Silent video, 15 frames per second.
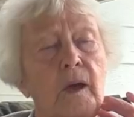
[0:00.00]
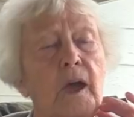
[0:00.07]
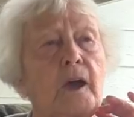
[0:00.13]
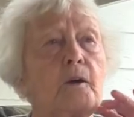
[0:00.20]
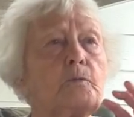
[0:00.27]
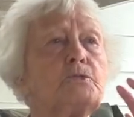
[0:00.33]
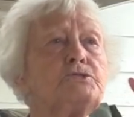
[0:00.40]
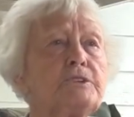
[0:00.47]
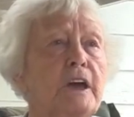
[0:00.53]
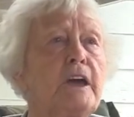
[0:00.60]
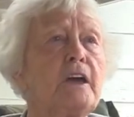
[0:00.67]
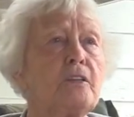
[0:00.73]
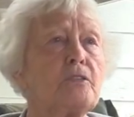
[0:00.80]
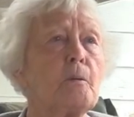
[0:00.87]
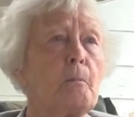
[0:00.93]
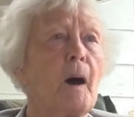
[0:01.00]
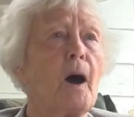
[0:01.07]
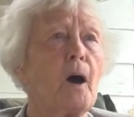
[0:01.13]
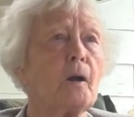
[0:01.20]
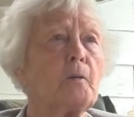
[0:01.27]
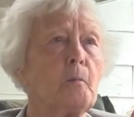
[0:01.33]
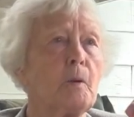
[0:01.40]
where it was in the
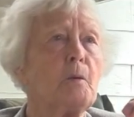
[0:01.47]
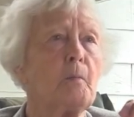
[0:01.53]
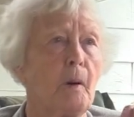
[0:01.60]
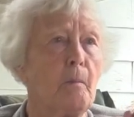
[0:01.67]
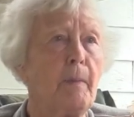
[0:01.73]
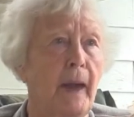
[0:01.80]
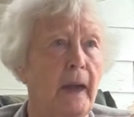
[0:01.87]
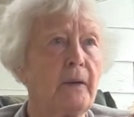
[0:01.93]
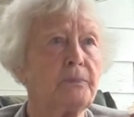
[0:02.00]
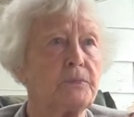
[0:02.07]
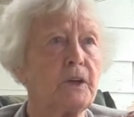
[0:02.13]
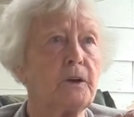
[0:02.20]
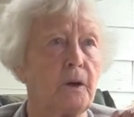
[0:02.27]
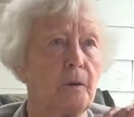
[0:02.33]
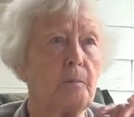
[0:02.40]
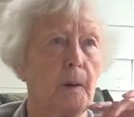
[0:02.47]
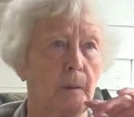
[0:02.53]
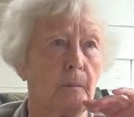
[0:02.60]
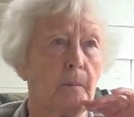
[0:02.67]
bottom of my bathtub.